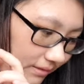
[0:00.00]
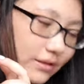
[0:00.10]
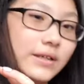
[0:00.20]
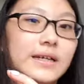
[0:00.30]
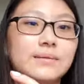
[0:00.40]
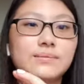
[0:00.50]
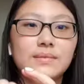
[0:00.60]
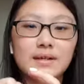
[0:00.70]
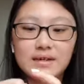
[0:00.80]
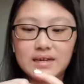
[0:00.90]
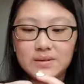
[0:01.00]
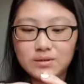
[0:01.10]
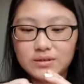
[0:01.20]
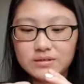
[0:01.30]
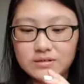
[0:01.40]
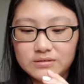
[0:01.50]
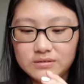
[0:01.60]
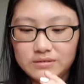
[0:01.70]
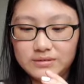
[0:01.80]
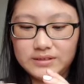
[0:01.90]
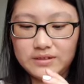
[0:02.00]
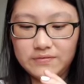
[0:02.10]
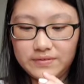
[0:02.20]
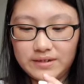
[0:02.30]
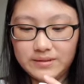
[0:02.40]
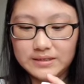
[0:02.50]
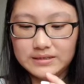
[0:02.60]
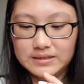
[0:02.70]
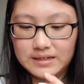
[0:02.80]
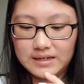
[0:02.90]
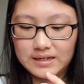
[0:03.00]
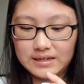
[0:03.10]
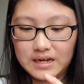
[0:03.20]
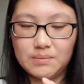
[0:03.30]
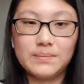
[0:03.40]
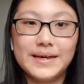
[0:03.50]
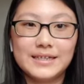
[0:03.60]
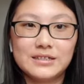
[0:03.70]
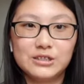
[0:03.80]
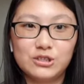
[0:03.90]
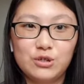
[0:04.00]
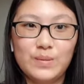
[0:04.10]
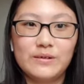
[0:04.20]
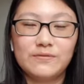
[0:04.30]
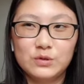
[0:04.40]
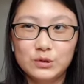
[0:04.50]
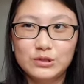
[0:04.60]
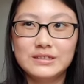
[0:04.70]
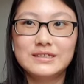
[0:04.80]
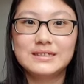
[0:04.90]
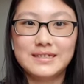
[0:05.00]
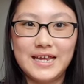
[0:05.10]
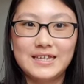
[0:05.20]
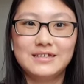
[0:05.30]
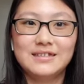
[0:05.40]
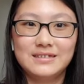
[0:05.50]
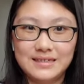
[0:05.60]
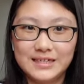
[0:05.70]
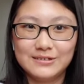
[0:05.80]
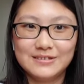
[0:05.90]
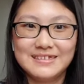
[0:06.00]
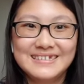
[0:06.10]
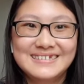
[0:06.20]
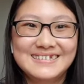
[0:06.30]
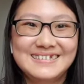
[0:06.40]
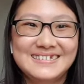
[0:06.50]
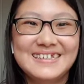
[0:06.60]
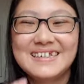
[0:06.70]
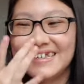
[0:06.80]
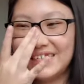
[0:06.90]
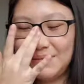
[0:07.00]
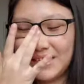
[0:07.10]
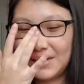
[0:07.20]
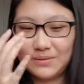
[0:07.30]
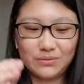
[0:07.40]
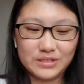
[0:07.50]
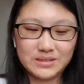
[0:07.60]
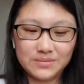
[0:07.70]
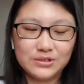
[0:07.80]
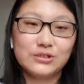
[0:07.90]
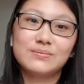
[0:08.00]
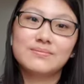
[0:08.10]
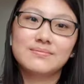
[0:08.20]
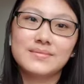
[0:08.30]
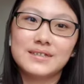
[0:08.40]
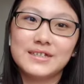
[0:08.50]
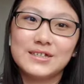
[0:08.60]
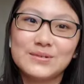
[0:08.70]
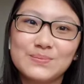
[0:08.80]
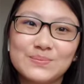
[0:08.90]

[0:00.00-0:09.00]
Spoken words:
Okay. I'm gonna do this off camera and I'll be back to show you my full 10 nails. In the meantime, I'm gonna watch some YouTube, I think.